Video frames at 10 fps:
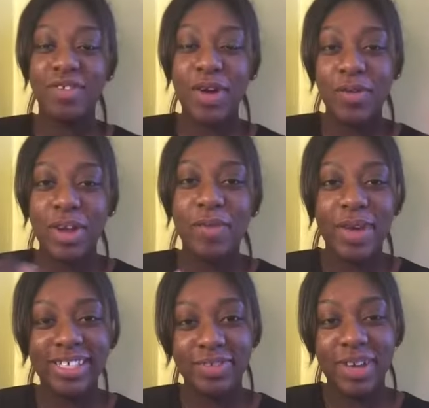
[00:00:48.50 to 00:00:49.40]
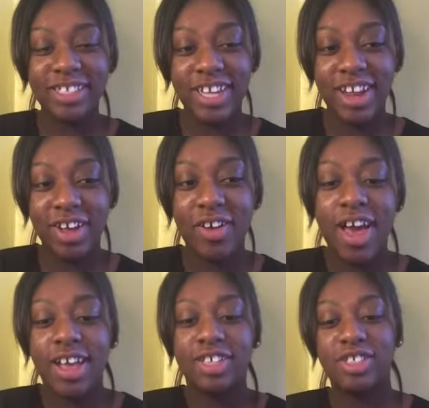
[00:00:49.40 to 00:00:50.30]
everyone, welcome back to my channel.
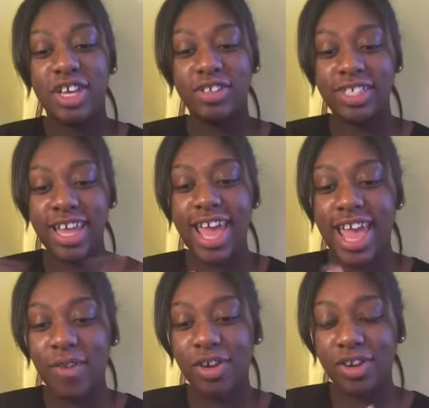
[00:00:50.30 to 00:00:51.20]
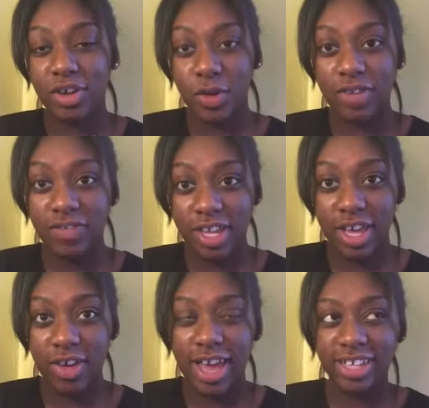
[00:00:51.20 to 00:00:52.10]
So today we're gonna do a quick
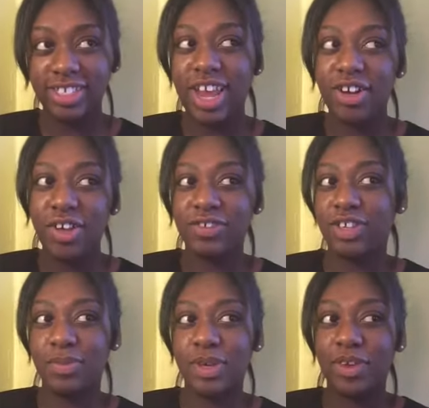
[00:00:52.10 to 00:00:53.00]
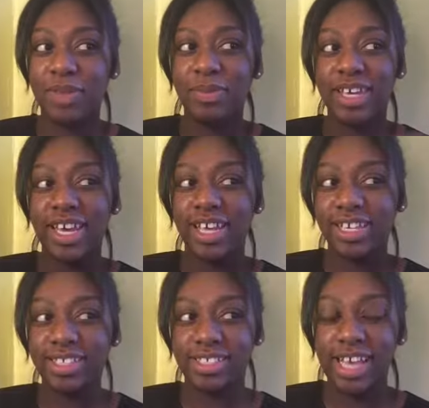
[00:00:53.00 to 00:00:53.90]
video. Actually, I don't know if it's gonna be quick
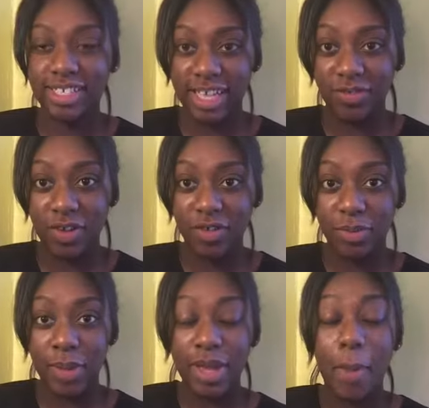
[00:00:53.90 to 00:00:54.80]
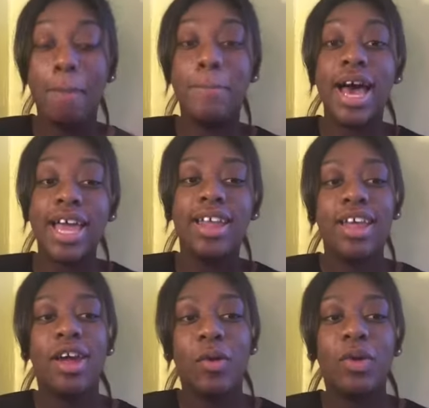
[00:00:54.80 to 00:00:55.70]
because I take forever to do my makeup, but
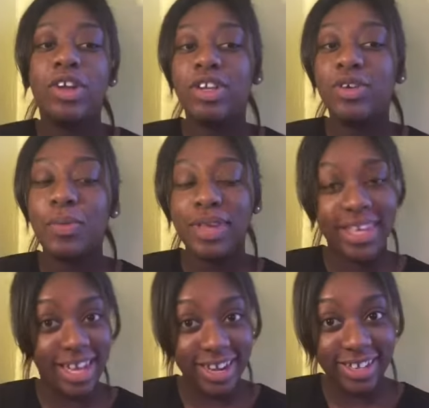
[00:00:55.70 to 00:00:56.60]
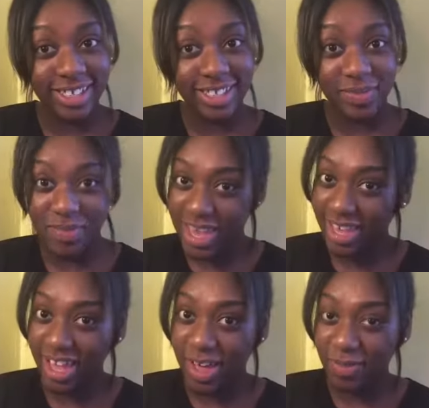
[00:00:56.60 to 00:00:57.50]
we're gonna do a beginner's
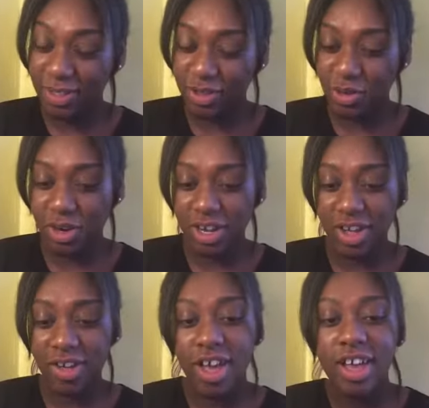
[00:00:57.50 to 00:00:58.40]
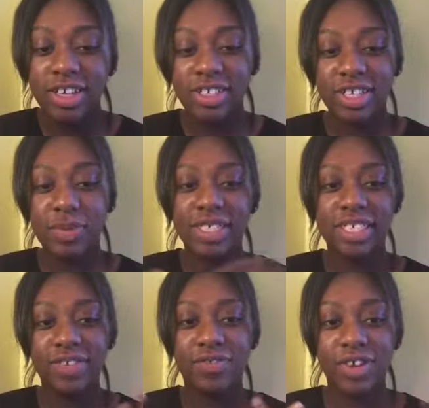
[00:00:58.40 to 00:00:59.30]
makeup tutorial. So it's
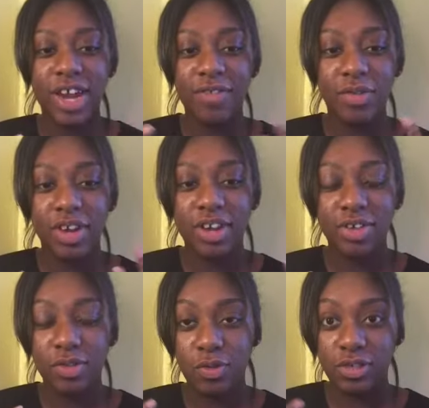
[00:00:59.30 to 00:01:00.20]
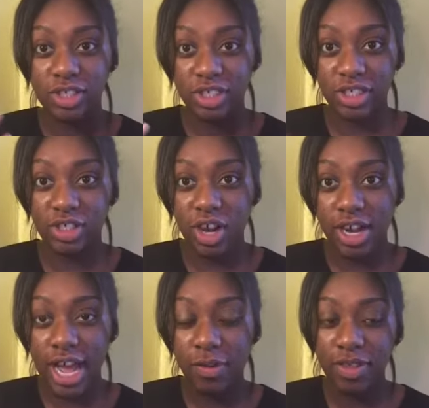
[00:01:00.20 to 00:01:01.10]
basically for everyone who's just
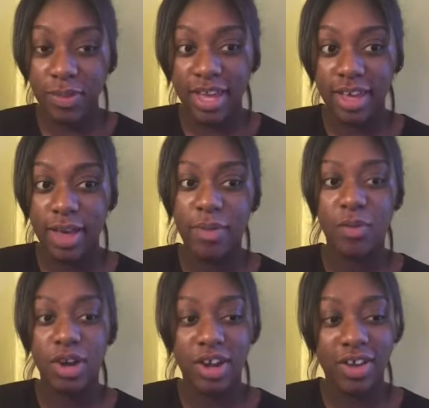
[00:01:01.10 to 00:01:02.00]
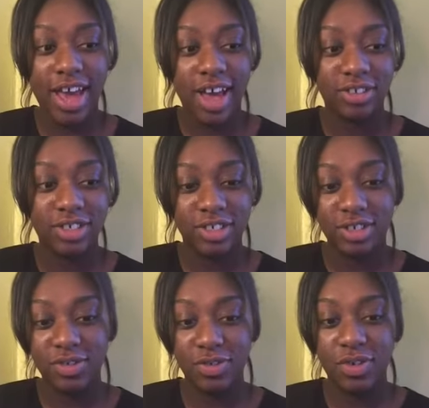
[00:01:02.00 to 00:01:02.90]
starting out with makeup and want to know how to
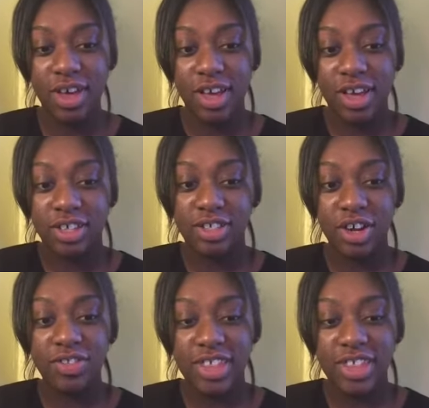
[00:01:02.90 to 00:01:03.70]
do certain